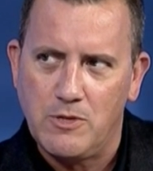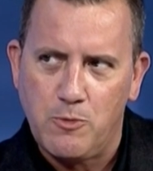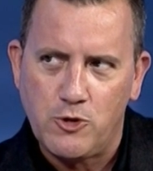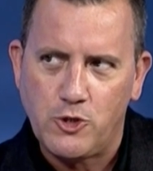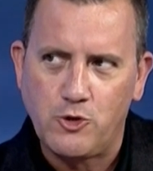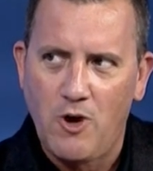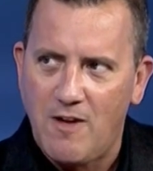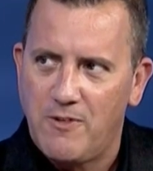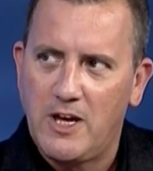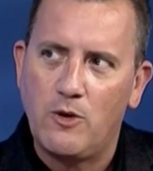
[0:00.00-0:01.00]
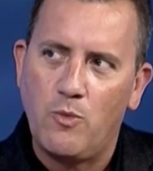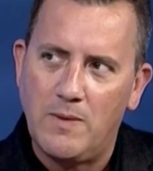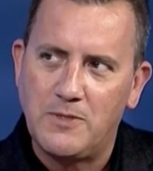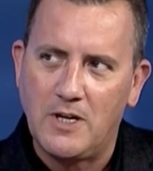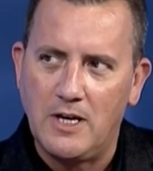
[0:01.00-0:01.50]
to push traffic at a
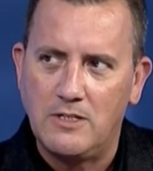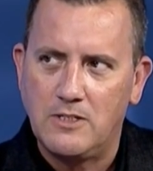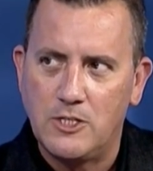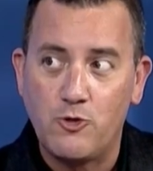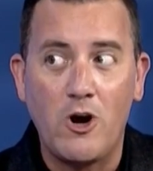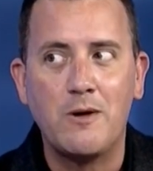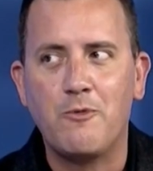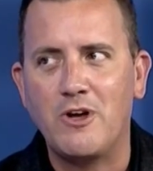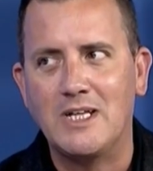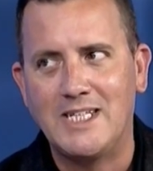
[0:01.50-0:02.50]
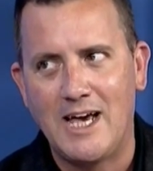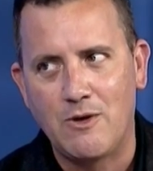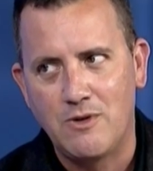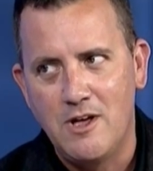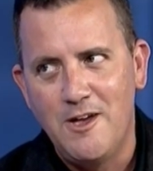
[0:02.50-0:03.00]
website to try to bring it down.
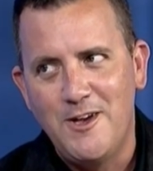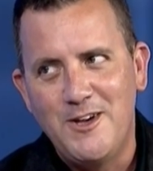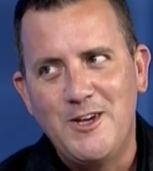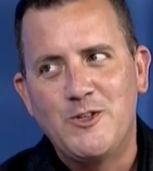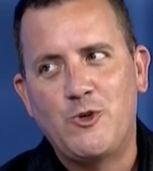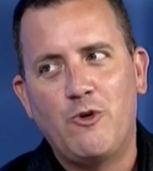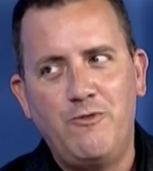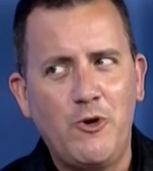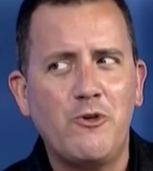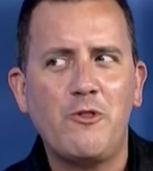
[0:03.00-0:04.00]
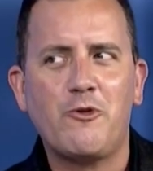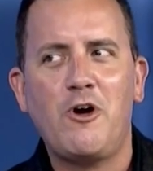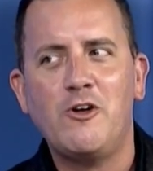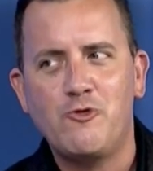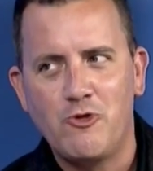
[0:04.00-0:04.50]
So if you're another
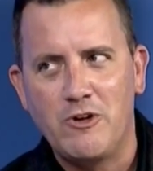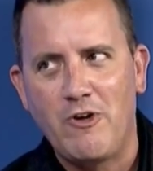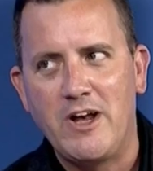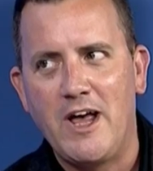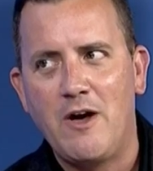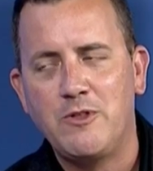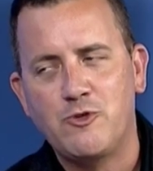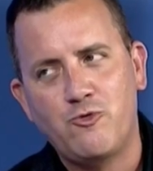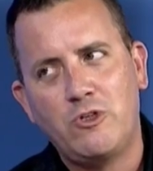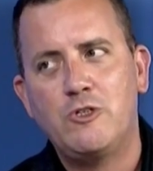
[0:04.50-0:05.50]
country right now that's really